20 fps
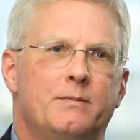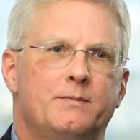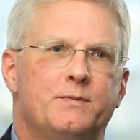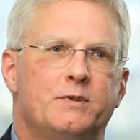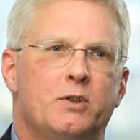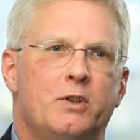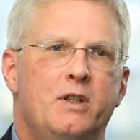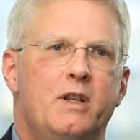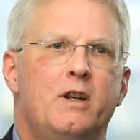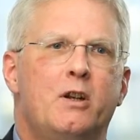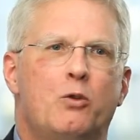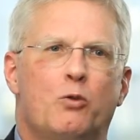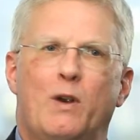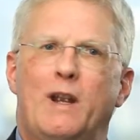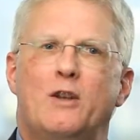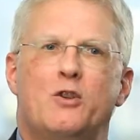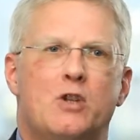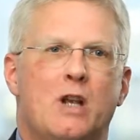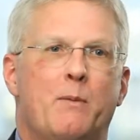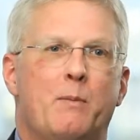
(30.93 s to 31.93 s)
So he did a
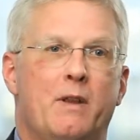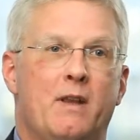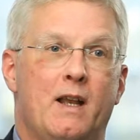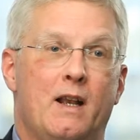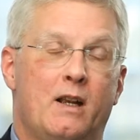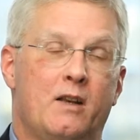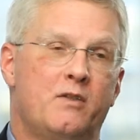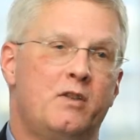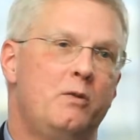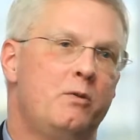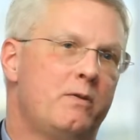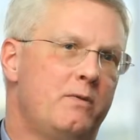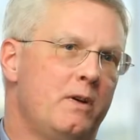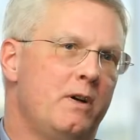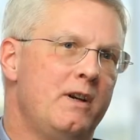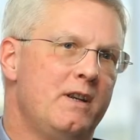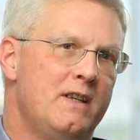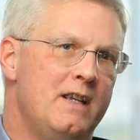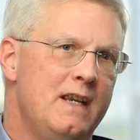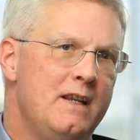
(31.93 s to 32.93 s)
great job of that because he was
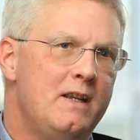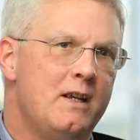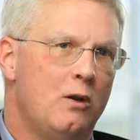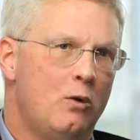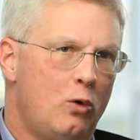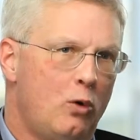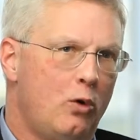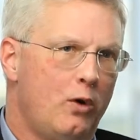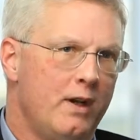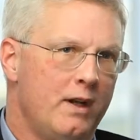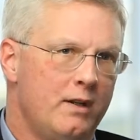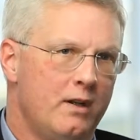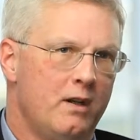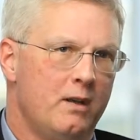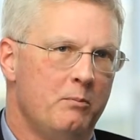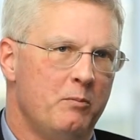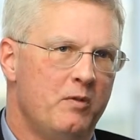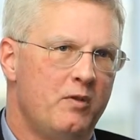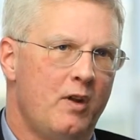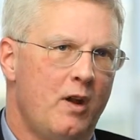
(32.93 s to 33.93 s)
very detail-oriented
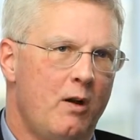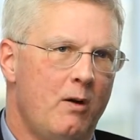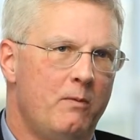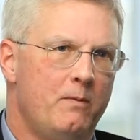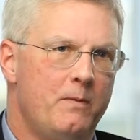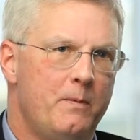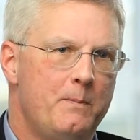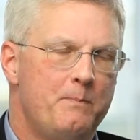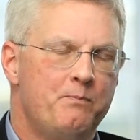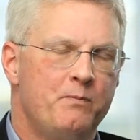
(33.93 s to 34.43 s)
himself.